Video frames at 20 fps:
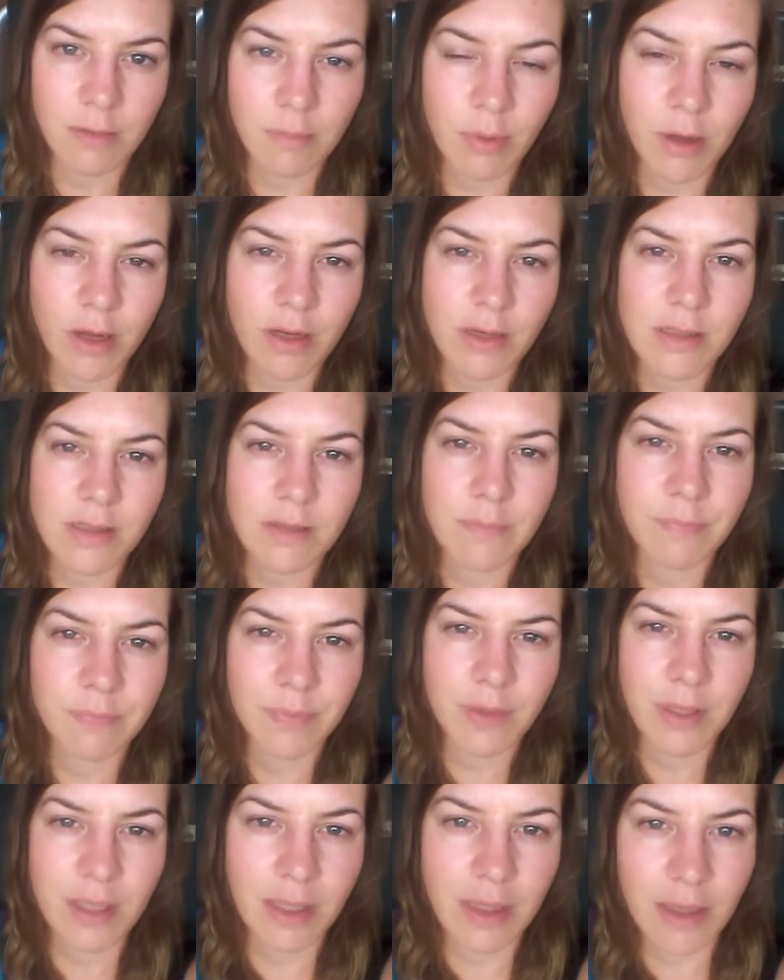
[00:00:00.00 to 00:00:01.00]
box,
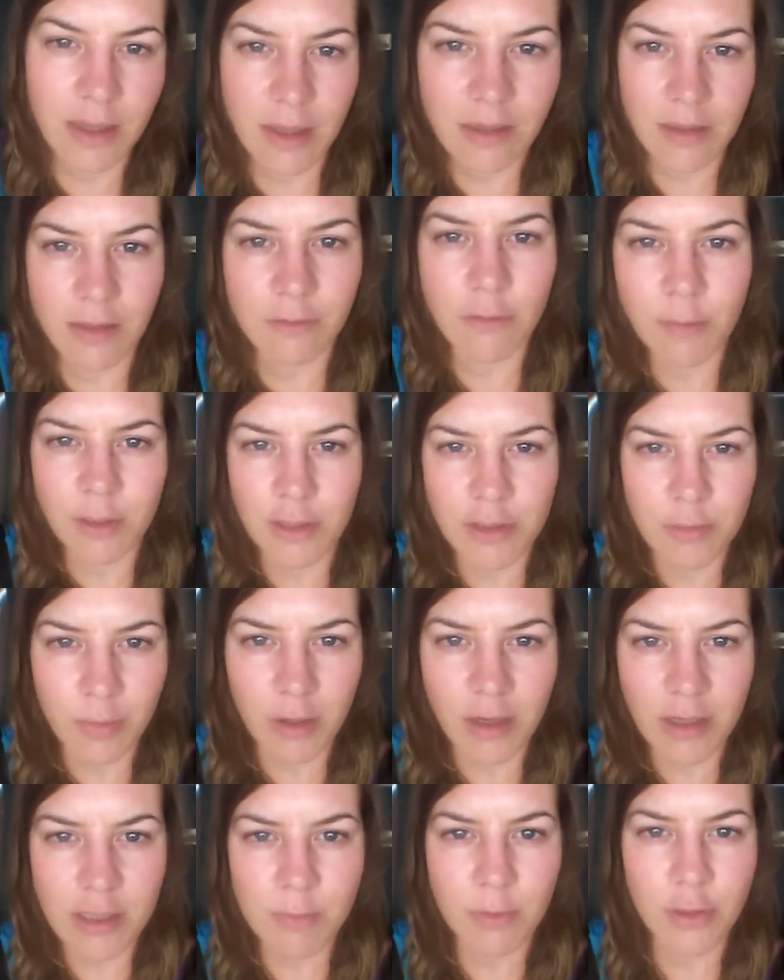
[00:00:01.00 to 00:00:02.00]
the information
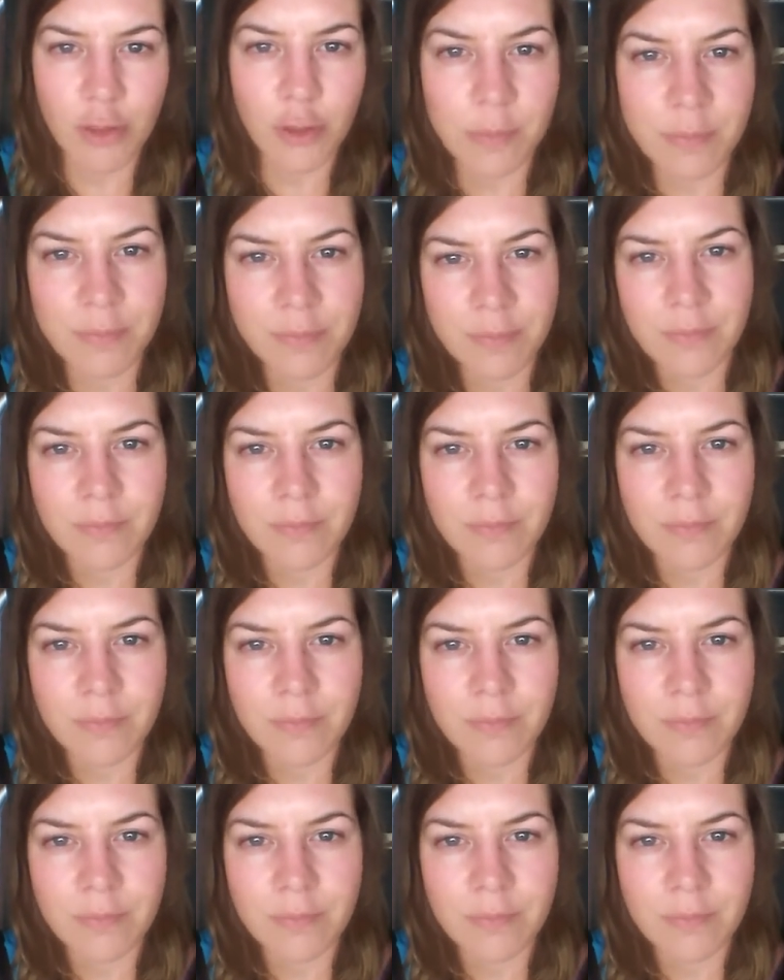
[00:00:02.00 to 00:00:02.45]
box below.